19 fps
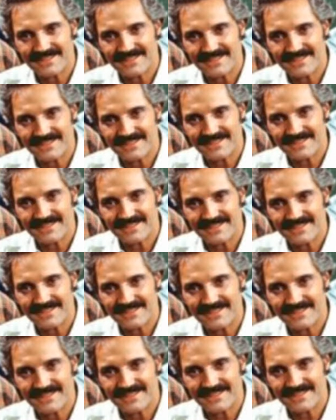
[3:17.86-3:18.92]

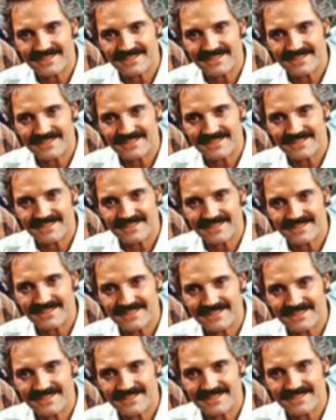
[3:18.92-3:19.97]

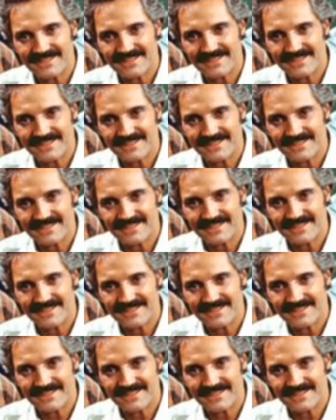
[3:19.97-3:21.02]

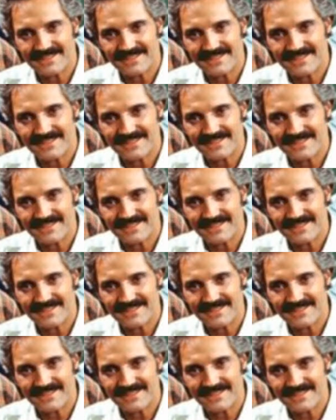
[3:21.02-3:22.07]

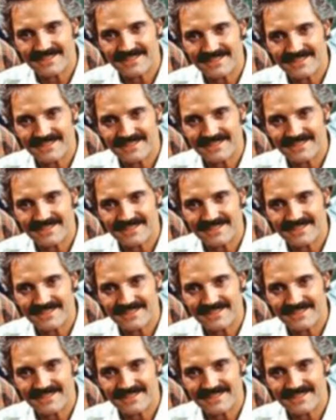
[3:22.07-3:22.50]
No words are spoken by the person on screen.